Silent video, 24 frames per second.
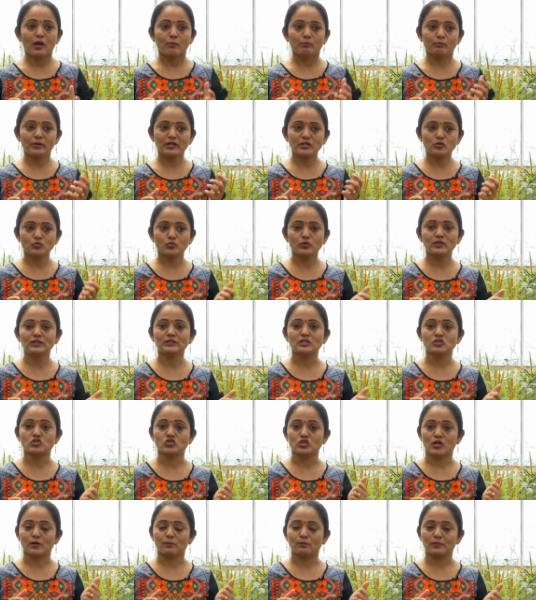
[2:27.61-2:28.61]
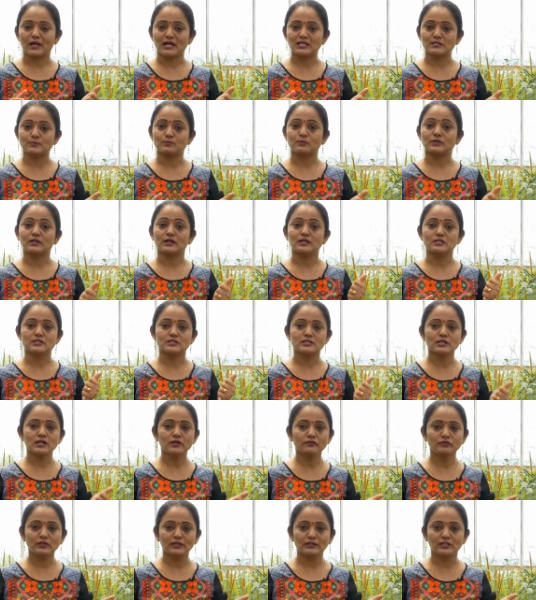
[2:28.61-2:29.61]
between the germplasm
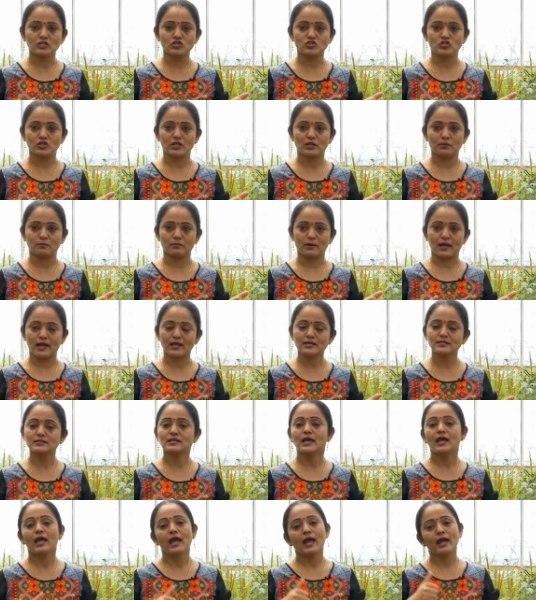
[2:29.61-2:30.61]
conserved in the gene banks